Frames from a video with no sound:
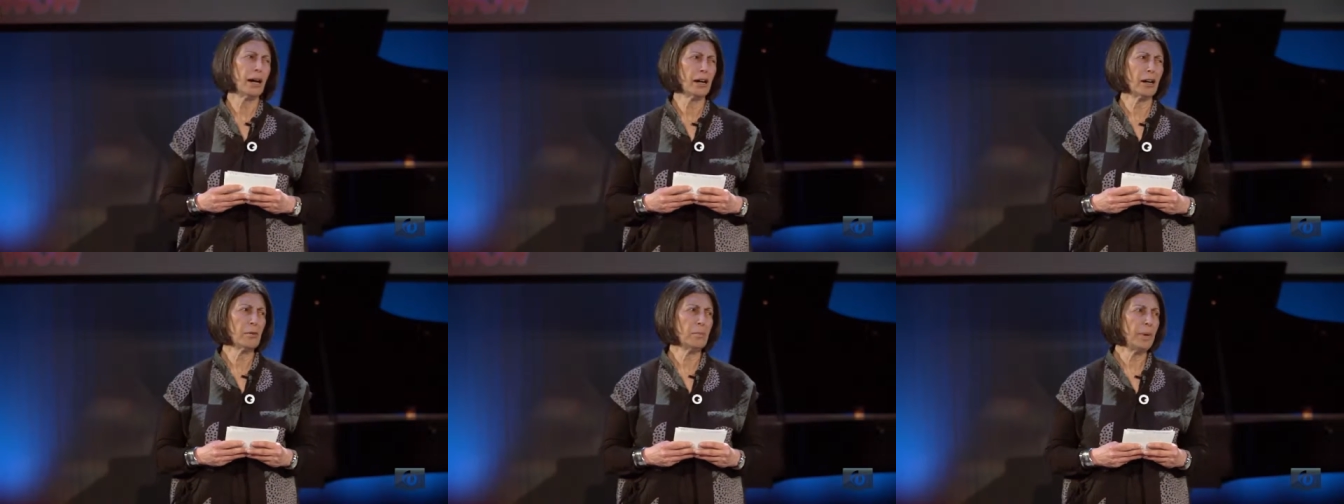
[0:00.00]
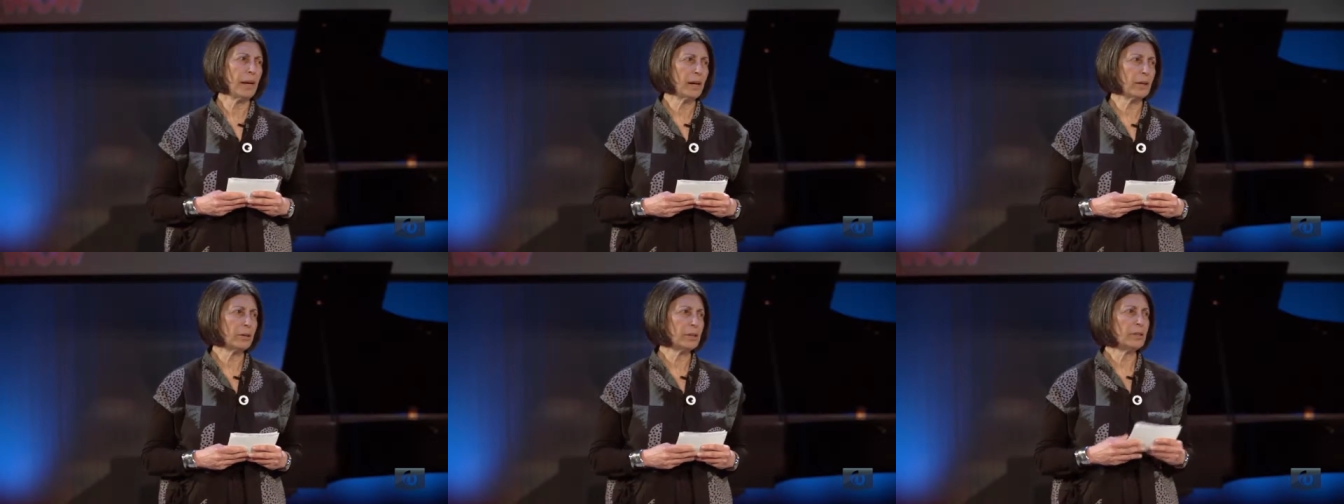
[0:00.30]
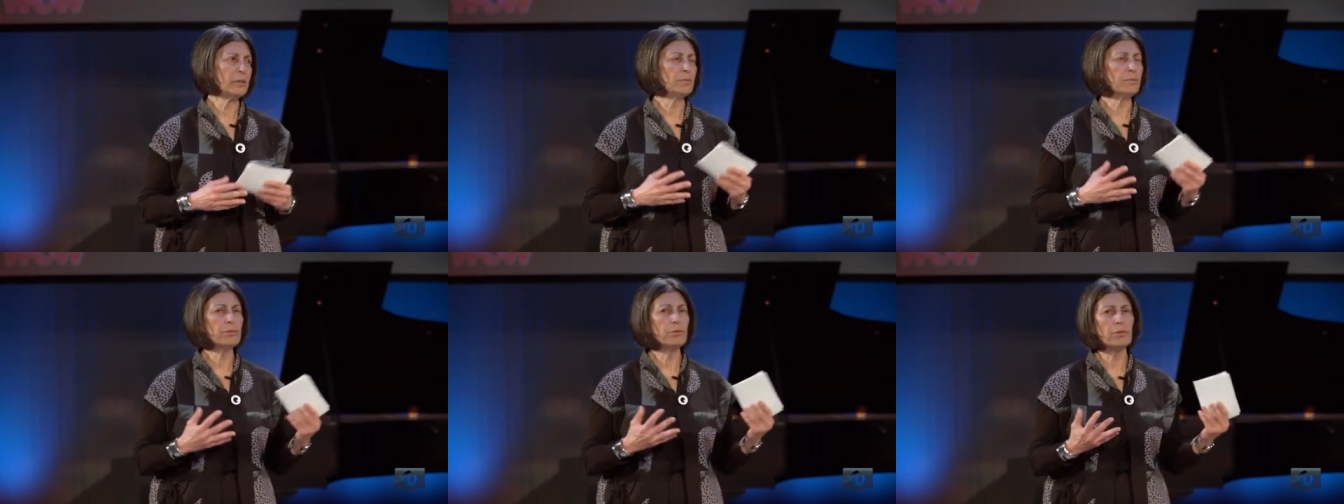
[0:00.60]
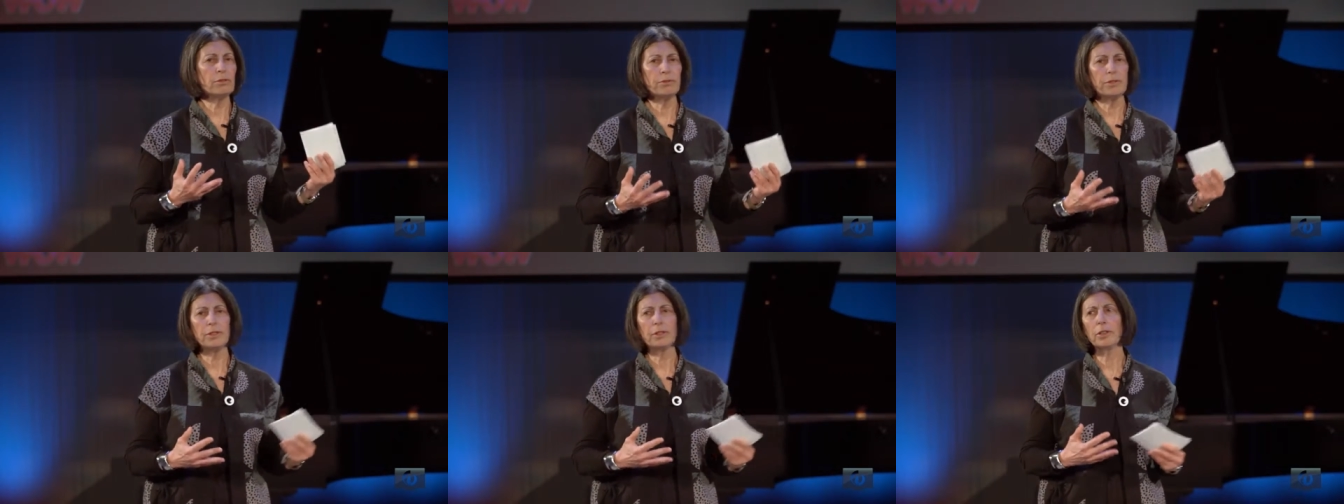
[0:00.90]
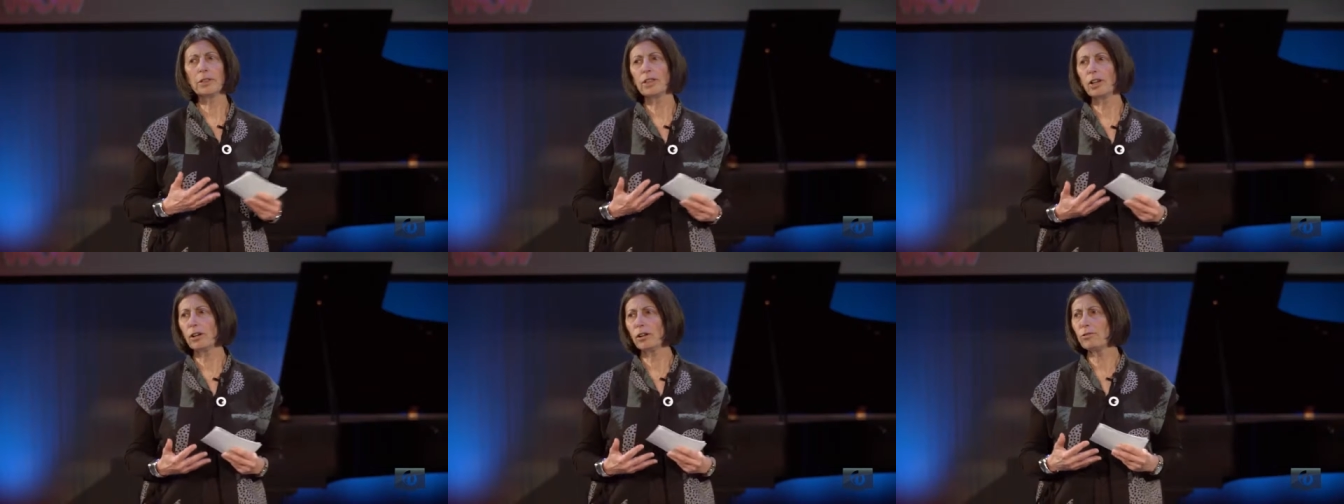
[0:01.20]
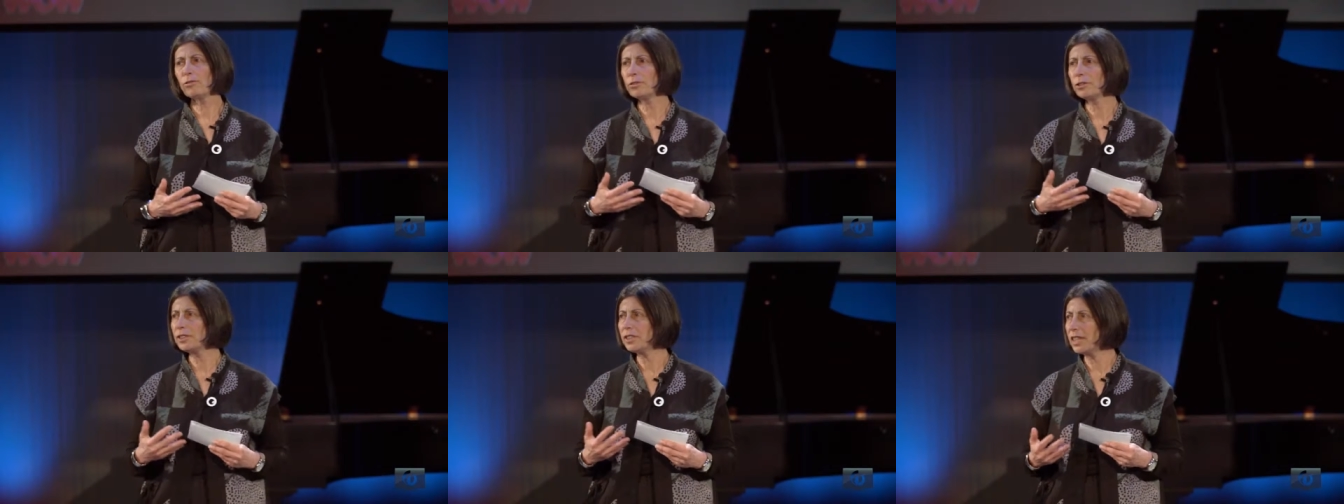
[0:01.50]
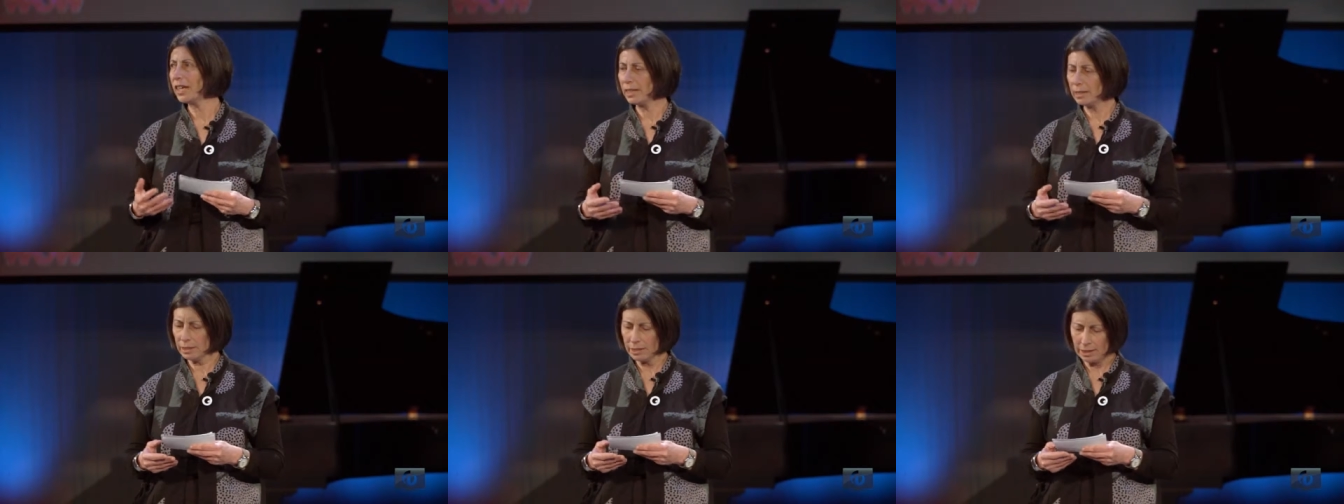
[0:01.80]
about improving your golf or
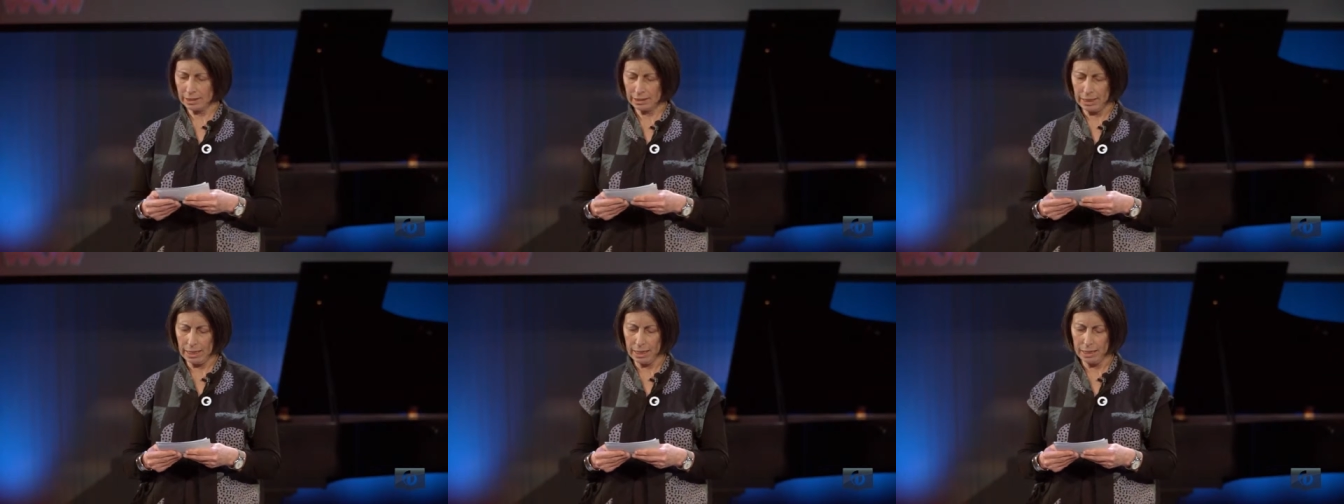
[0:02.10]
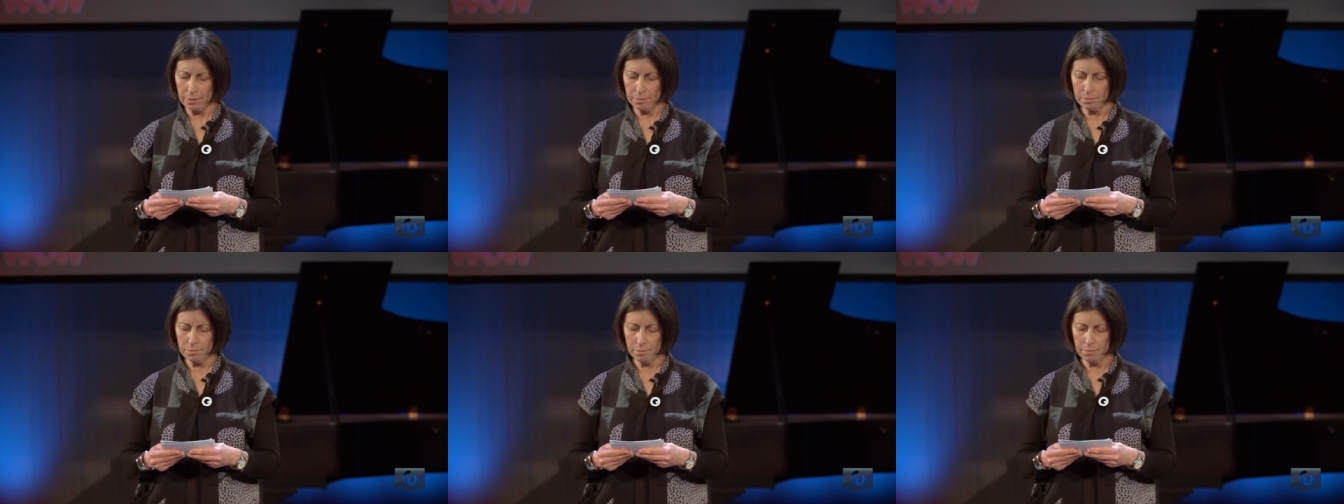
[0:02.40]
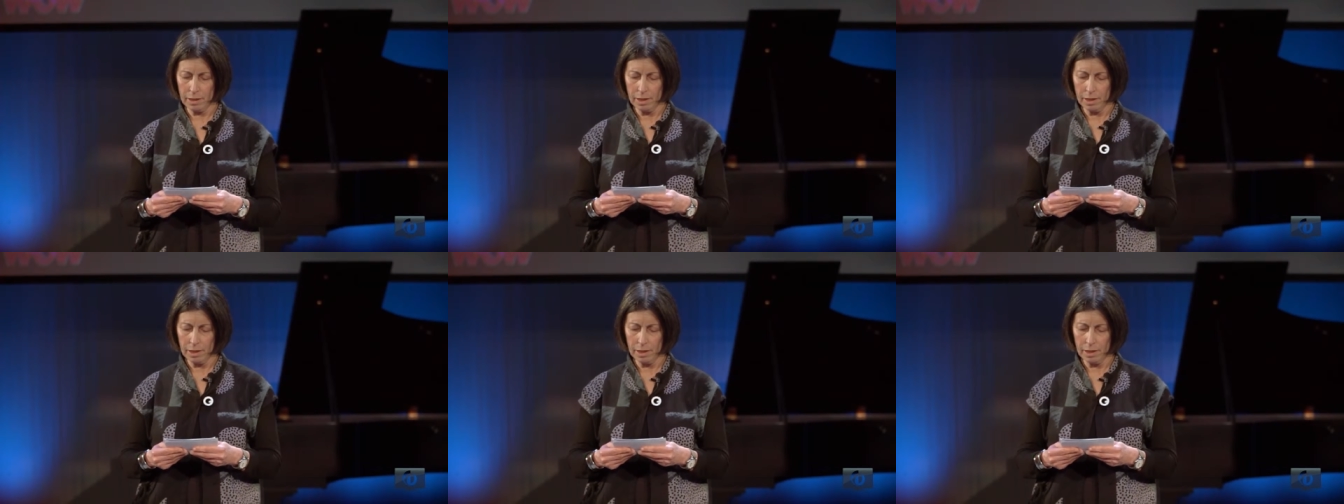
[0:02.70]
tennis game.